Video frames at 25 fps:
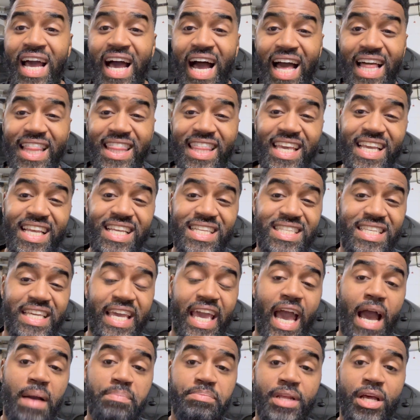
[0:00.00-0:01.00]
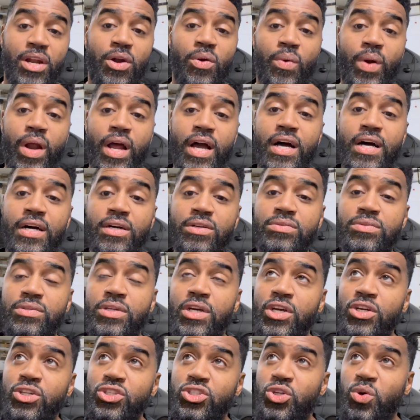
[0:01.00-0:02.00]
I think is capped at around
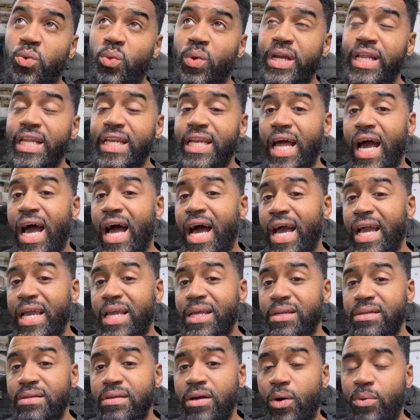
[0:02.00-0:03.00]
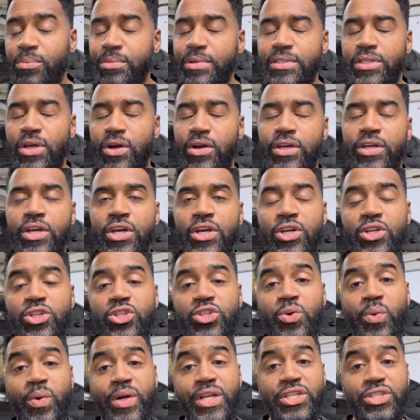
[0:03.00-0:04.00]

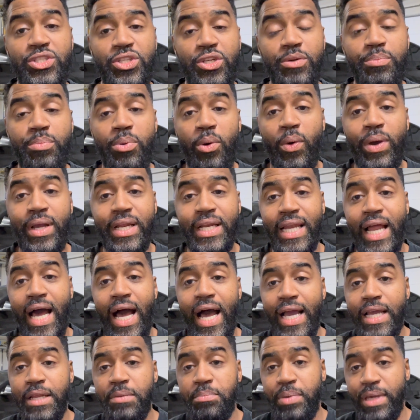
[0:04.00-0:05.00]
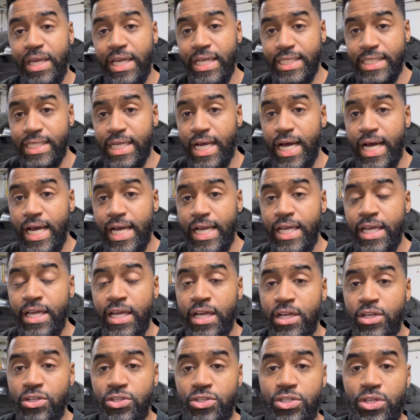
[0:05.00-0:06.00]
22.9 PSI.
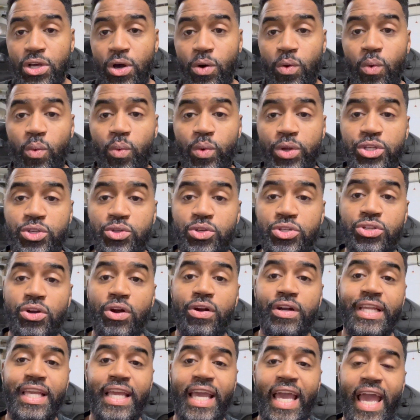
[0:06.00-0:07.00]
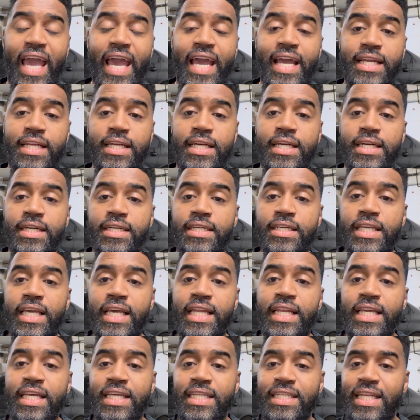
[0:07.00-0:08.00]
So when you start
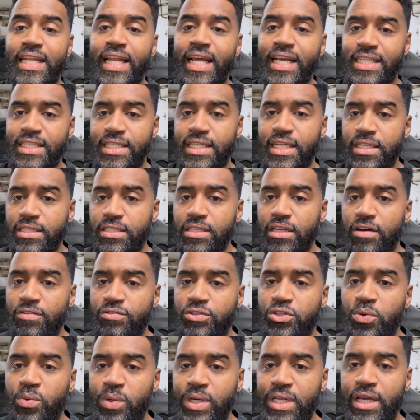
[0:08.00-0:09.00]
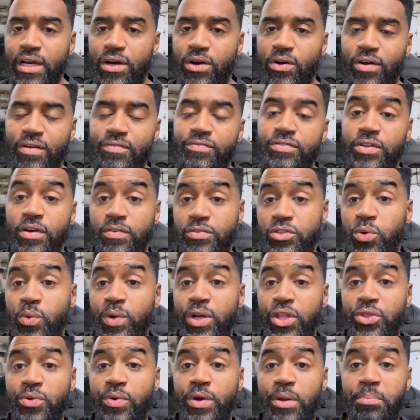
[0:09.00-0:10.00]
getting an excess of
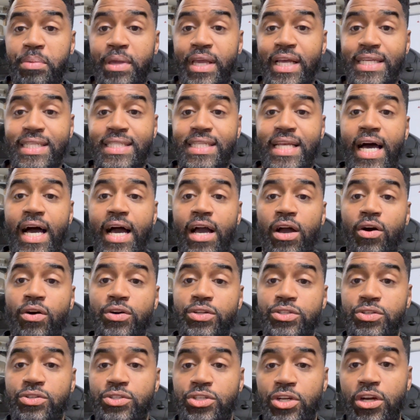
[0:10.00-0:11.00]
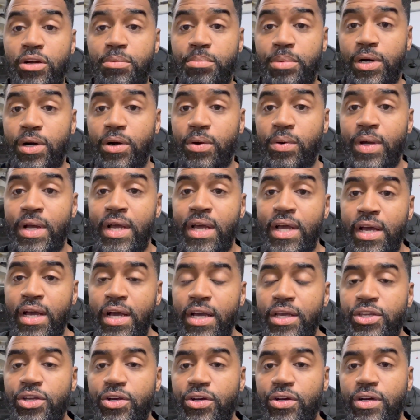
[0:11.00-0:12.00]
23 PSI on your turbo,
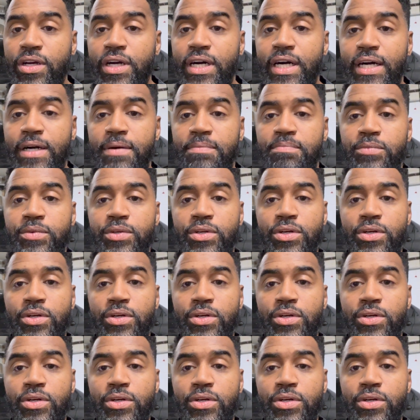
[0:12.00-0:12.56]
your